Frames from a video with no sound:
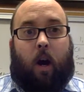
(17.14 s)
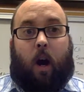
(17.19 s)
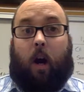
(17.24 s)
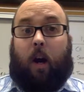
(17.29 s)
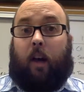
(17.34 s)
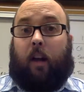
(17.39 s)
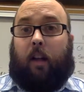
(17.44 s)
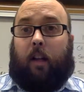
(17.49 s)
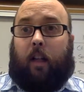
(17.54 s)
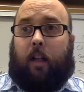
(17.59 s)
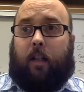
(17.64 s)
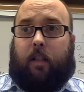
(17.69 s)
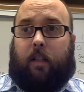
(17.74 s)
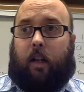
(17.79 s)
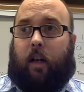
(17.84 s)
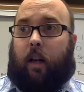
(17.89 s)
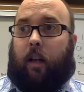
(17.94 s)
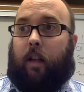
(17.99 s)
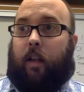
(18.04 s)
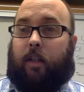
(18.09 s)
All right, class,
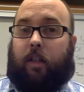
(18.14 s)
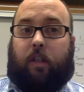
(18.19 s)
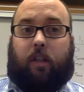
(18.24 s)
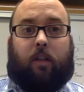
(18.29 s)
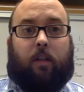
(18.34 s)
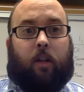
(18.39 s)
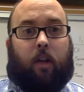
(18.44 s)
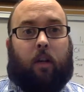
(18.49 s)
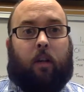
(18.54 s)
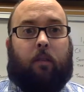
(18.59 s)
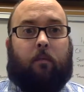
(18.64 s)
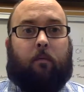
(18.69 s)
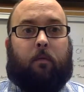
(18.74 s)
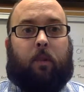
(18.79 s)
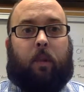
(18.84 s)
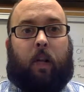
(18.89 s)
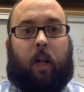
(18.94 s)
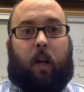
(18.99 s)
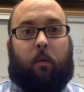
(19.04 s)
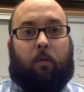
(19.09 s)
let's get started.
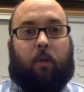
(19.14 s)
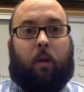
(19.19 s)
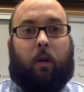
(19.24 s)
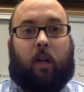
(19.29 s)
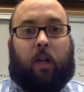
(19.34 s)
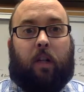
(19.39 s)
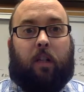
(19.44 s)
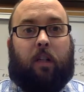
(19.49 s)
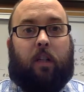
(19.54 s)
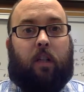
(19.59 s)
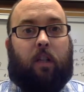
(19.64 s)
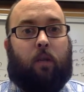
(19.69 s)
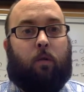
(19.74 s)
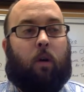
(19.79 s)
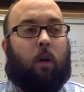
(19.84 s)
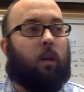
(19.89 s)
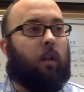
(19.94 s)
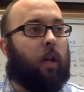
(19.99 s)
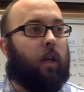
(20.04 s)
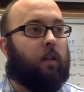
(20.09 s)
Today we're going to continue
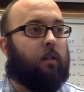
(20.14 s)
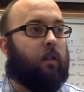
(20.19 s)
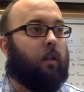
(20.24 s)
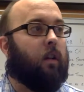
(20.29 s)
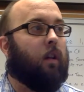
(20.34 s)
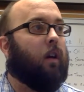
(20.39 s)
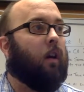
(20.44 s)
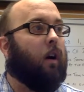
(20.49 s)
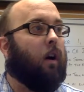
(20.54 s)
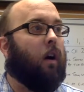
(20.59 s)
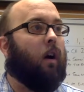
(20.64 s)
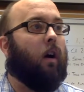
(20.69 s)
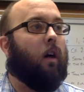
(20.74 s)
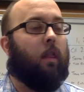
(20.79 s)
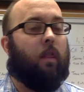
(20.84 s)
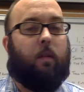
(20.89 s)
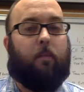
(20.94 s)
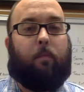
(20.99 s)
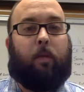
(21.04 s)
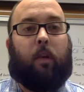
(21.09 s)
our lesson
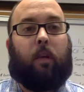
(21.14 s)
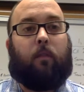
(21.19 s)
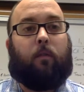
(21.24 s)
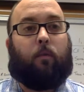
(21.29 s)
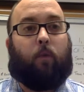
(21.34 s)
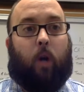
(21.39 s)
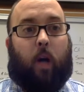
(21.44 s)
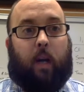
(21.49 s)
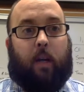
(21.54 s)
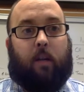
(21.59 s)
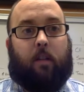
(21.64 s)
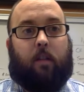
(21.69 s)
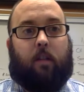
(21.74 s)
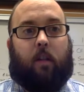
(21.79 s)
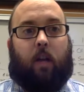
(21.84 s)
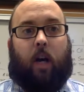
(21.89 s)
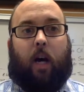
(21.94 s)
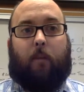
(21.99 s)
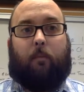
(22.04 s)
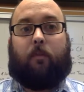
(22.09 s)
on the Bill of
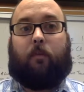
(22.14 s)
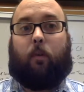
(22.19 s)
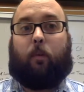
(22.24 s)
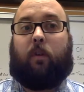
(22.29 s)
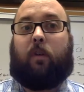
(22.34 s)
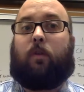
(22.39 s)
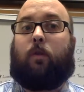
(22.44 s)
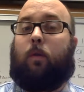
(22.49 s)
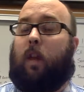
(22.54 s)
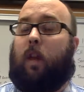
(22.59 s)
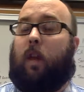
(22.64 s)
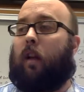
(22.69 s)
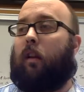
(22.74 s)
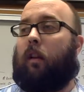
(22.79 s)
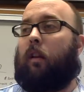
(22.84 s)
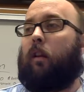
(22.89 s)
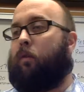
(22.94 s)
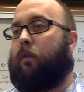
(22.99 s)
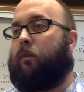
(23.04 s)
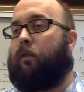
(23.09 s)
Rights. Before we do
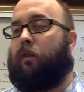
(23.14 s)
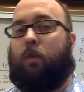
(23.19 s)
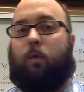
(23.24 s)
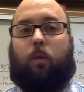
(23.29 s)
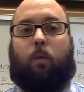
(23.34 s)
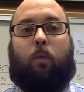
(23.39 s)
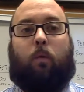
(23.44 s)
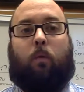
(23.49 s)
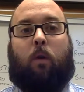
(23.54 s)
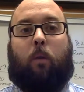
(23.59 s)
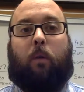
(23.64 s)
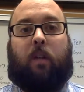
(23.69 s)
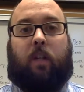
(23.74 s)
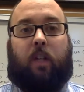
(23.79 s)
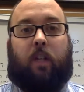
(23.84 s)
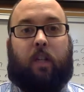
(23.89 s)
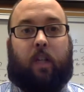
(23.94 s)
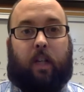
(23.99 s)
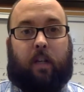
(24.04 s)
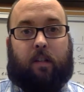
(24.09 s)
that, review what we
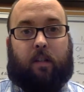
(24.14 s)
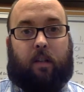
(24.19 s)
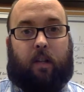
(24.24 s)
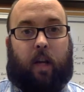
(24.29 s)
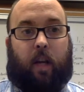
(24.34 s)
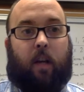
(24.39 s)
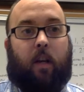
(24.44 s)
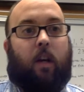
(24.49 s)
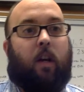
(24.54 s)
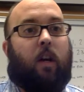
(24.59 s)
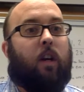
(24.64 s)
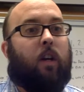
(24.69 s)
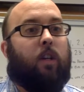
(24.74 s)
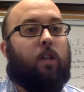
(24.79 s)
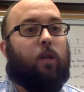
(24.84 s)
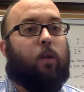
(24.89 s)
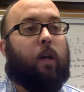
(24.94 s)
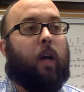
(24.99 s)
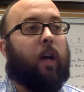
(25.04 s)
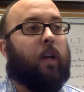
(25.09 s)
did yesterday. You
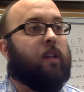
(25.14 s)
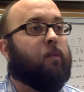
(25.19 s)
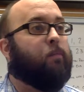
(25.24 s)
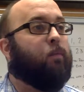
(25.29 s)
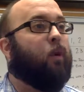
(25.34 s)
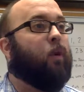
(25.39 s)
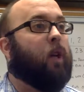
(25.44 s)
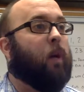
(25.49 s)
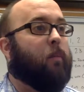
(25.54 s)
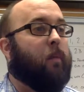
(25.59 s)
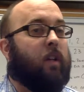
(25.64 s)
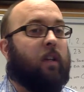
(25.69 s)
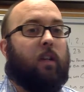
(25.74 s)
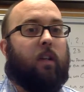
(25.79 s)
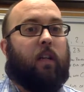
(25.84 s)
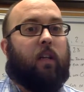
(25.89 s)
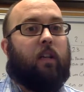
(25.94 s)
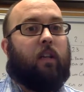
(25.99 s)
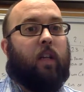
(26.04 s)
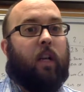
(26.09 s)
guys broke up
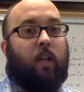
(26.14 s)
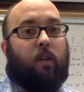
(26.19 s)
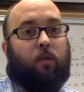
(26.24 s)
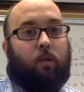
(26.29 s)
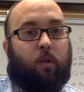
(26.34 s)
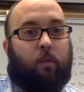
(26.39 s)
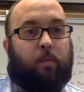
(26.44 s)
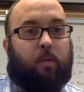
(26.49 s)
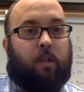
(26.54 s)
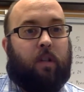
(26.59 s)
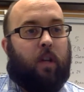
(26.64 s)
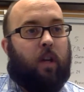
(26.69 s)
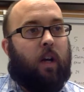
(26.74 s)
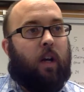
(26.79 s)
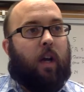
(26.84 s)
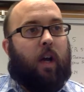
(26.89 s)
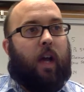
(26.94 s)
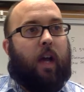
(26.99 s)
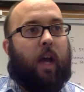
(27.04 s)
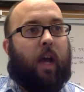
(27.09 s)
into 10 groups,
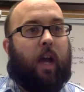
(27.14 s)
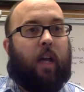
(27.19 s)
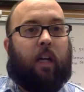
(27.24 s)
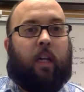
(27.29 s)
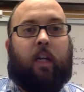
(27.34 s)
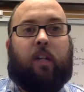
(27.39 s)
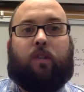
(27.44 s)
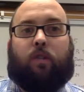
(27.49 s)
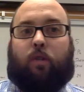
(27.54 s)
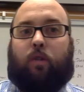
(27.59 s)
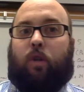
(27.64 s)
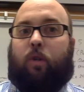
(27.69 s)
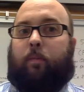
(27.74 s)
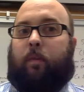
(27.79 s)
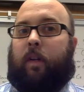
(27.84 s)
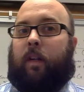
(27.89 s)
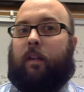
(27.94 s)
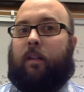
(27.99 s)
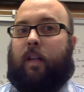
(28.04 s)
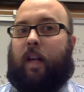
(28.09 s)
and each group
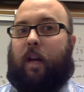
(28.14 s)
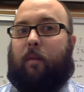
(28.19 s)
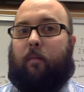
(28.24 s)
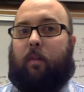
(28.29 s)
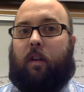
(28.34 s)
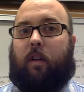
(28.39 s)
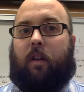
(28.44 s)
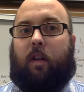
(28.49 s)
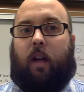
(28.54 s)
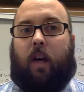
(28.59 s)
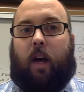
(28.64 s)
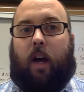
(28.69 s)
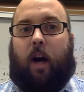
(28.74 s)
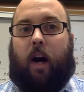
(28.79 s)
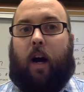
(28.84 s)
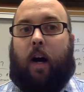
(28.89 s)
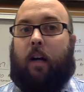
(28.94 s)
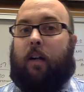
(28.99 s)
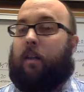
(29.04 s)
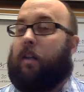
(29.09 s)
examined
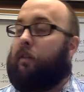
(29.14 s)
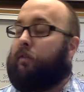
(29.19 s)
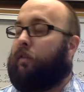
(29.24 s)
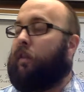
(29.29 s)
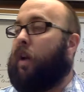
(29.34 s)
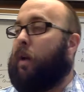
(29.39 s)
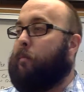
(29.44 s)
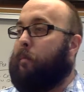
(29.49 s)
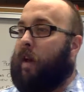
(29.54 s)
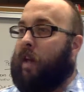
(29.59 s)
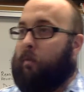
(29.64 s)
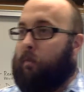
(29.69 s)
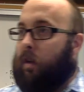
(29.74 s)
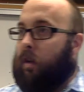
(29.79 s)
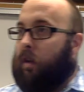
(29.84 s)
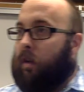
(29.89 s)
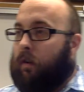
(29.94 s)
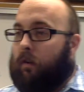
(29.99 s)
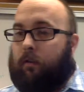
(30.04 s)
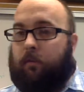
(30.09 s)
a different amendment
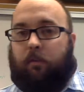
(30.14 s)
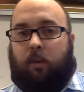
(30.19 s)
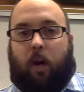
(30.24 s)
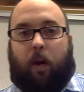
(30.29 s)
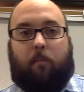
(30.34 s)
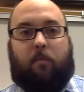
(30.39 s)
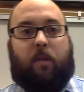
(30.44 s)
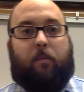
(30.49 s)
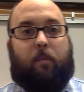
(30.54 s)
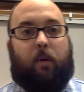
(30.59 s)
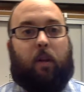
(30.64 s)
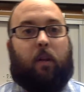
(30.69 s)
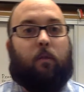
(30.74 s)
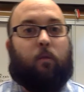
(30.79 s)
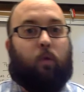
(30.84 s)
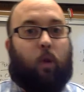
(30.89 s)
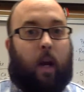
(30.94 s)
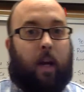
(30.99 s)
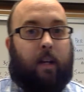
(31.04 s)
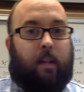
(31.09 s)
from the Bill of
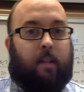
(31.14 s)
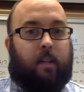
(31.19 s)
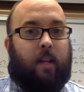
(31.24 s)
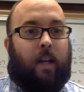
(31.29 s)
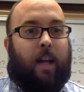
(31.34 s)
Rights.